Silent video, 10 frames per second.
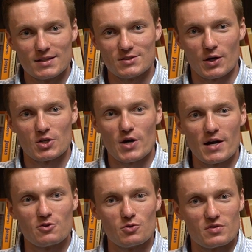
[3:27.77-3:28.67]
So I try
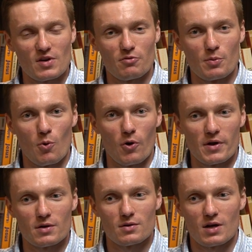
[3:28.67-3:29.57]
to do this every
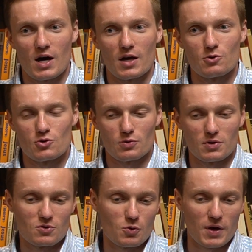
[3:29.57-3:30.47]
morning. I
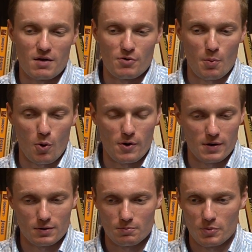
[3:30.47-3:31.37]
usually do it every
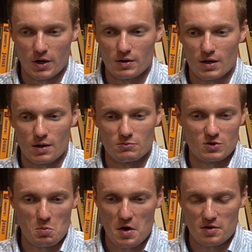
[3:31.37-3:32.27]
morning, but
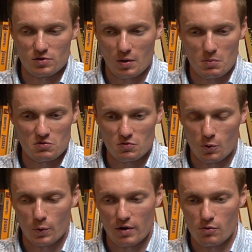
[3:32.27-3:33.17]
some days I miss for
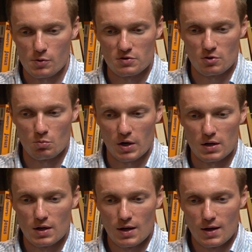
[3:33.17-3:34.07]
whatever reason.
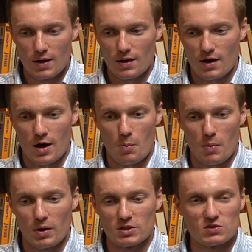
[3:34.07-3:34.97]
But
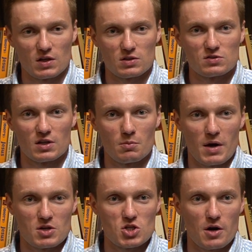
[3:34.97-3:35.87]
I just like to sit in
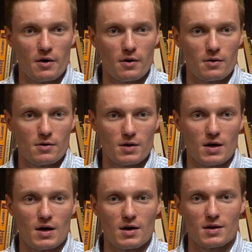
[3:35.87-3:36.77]
my chair
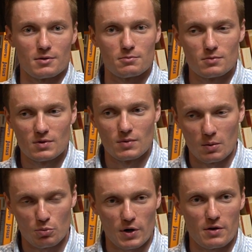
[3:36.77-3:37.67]

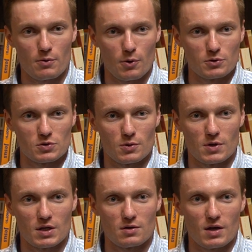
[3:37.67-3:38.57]
and pray the
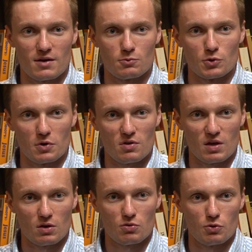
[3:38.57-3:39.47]
rosary and really
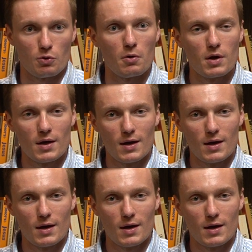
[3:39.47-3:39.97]
think through